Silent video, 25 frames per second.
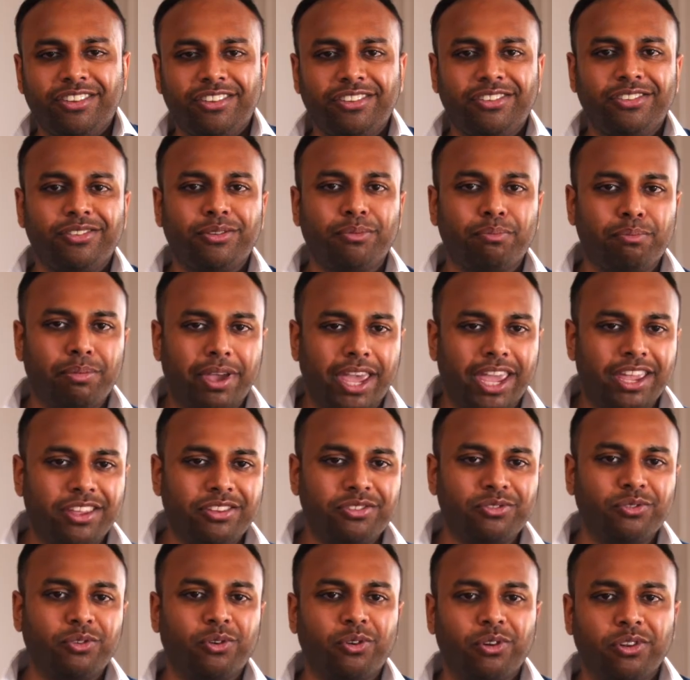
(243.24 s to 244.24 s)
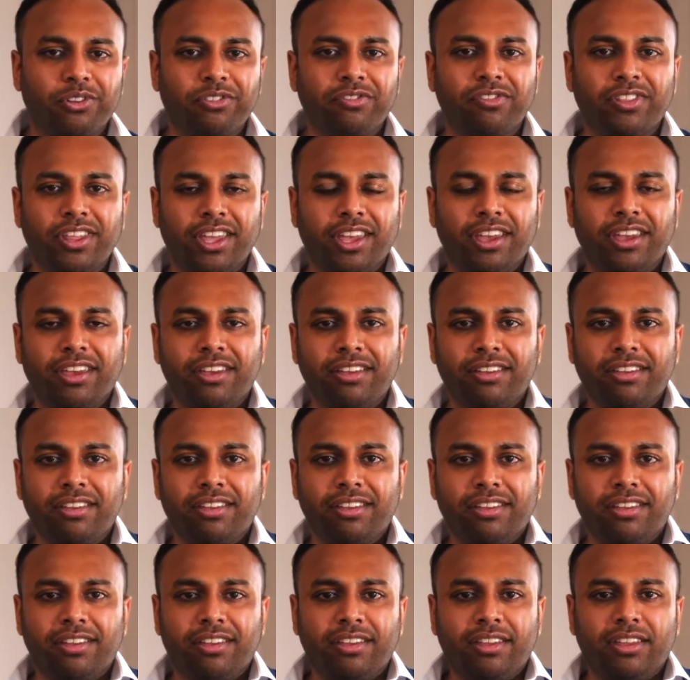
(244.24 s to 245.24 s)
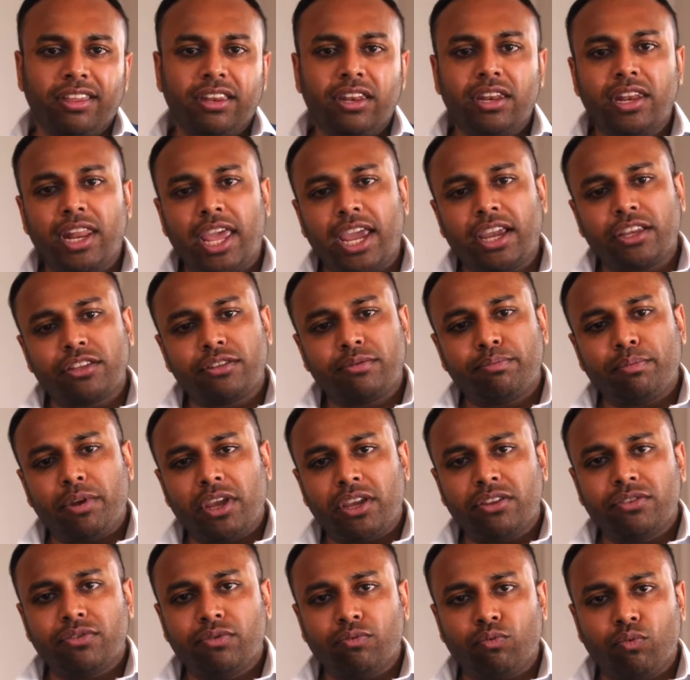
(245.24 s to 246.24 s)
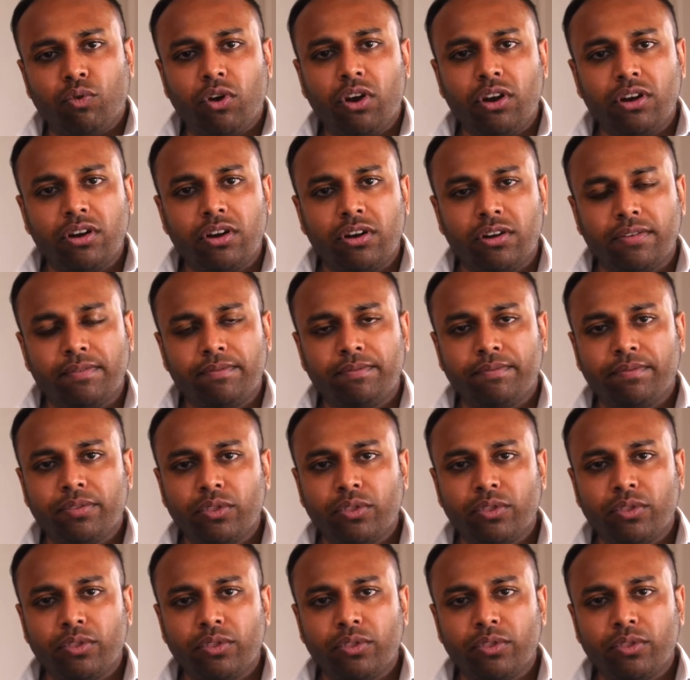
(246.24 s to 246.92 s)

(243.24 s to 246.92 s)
to base all of their next piece of work on,